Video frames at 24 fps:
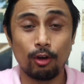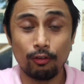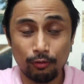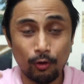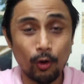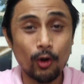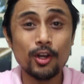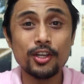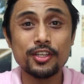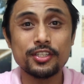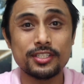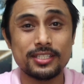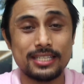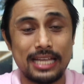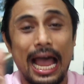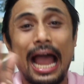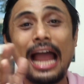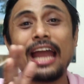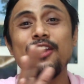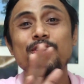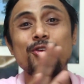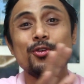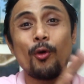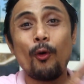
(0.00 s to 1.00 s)
Of course,
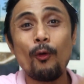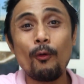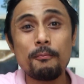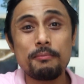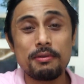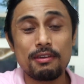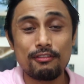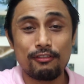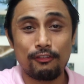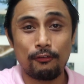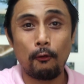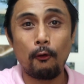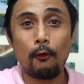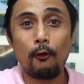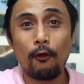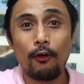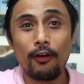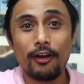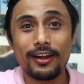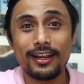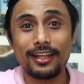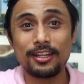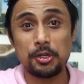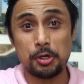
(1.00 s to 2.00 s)
I know
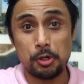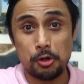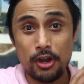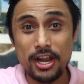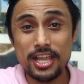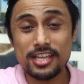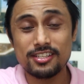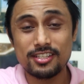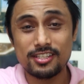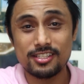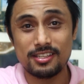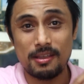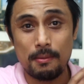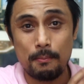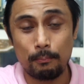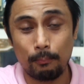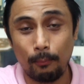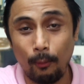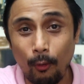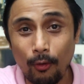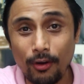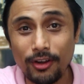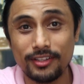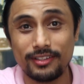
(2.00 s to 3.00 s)
before that rest is
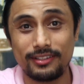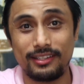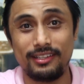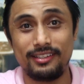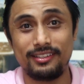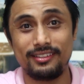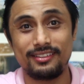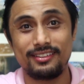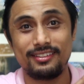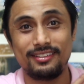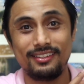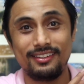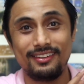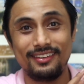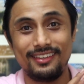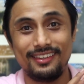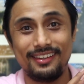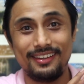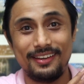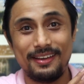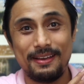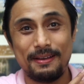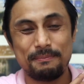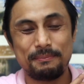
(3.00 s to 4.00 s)
important,
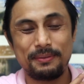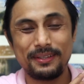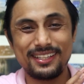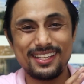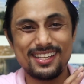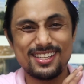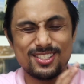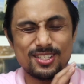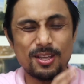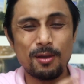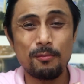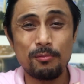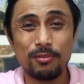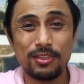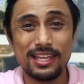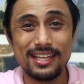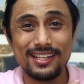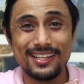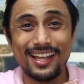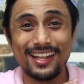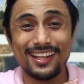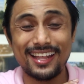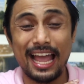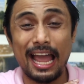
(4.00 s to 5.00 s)
but it's
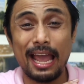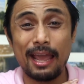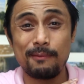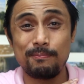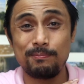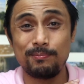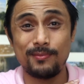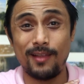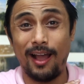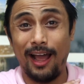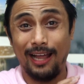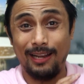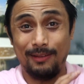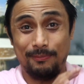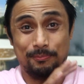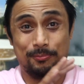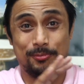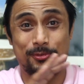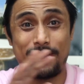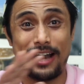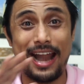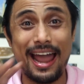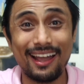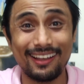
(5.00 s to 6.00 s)
something that I'm not
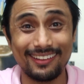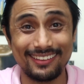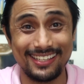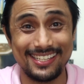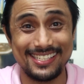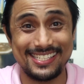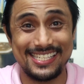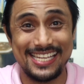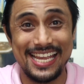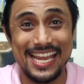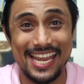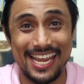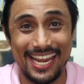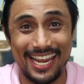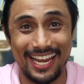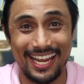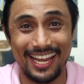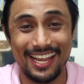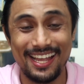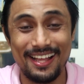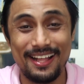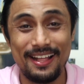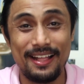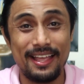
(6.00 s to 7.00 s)
practicing.
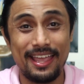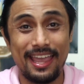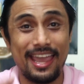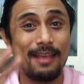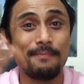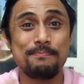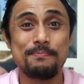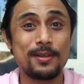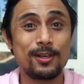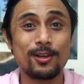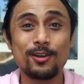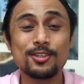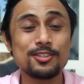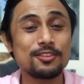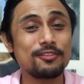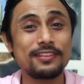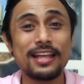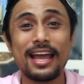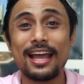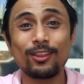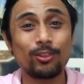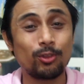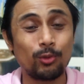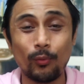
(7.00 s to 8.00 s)
And because of
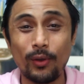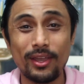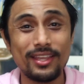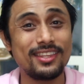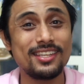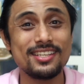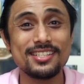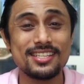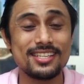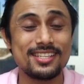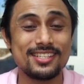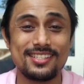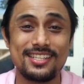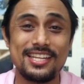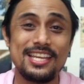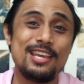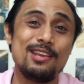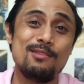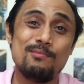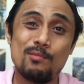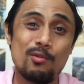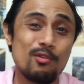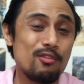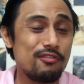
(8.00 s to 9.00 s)
that,
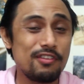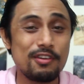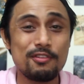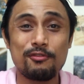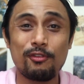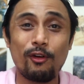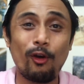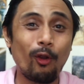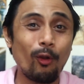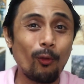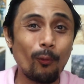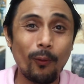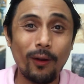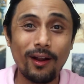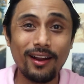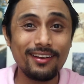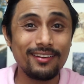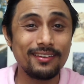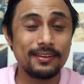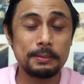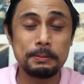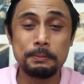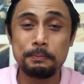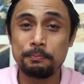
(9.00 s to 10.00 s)
2016, moving
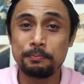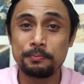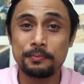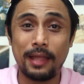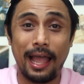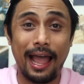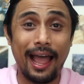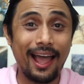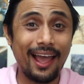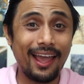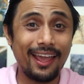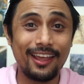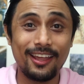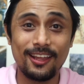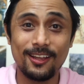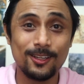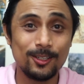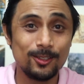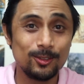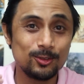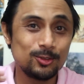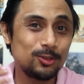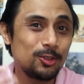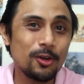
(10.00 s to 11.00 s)
forward, I
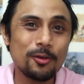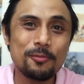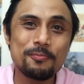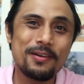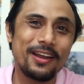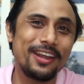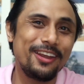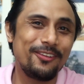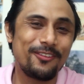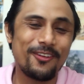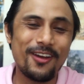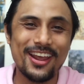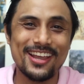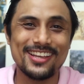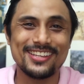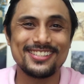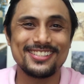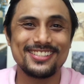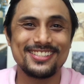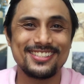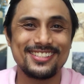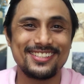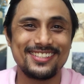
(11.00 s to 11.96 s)
took my rest.